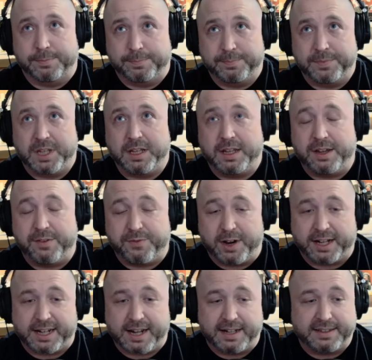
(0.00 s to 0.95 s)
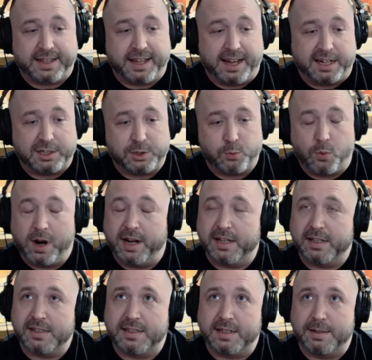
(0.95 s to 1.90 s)
if I got the X, Y, and
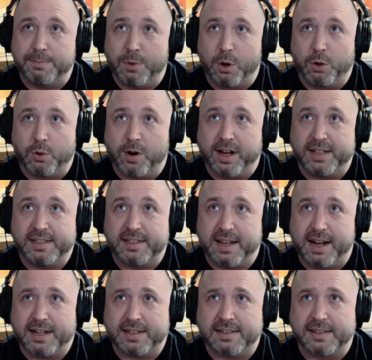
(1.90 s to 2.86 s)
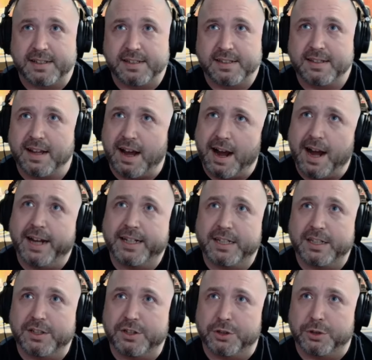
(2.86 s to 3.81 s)
Z motorized axis, I could
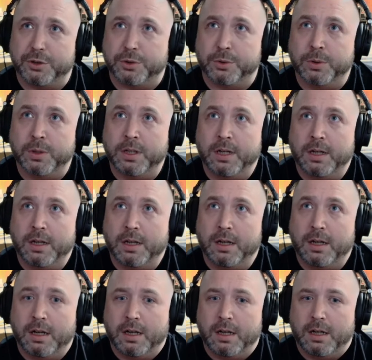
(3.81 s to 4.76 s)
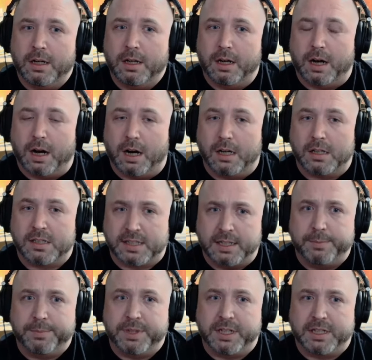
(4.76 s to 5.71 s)
do
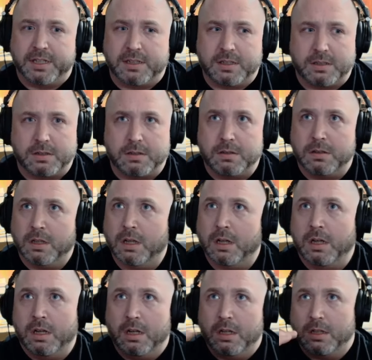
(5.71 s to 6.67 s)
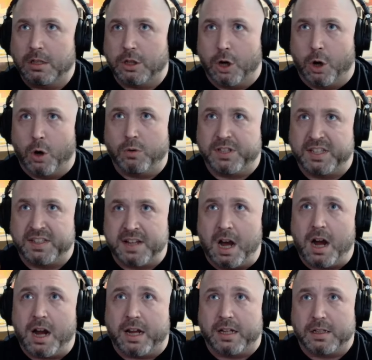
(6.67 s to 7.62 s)
seamless,
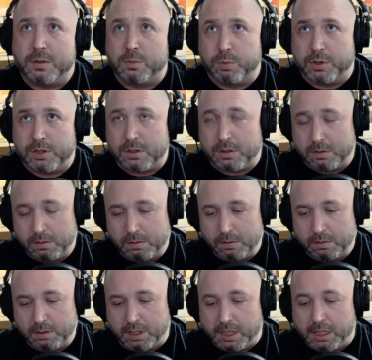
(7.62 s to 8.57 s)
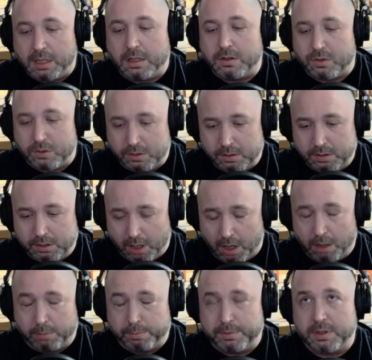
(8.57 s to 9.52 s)
designs, which he
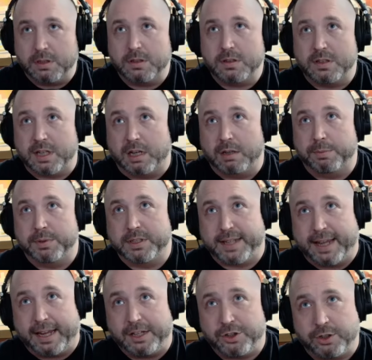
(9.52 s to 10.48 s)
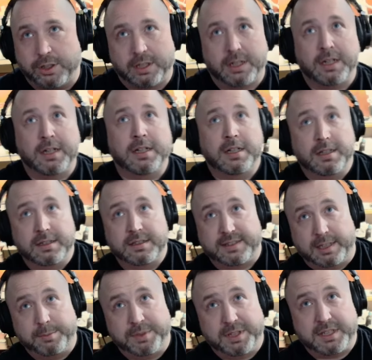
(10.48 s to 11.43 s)
dubbed segmentation.
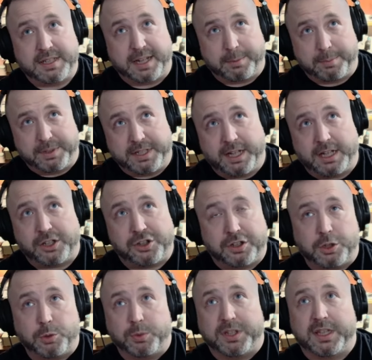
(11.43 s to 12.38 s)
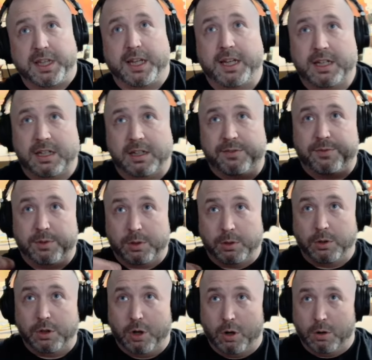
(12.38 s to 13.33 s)
Seamless segmentation. You would think if,
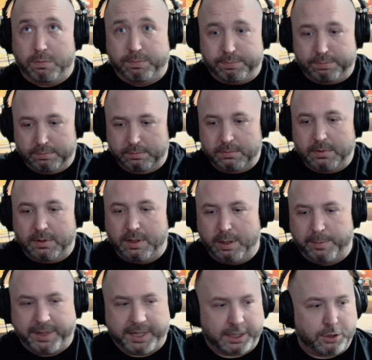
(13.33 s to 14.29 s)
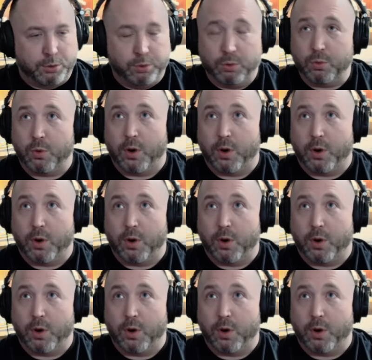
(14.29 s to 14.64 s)
I'm like, cool, I could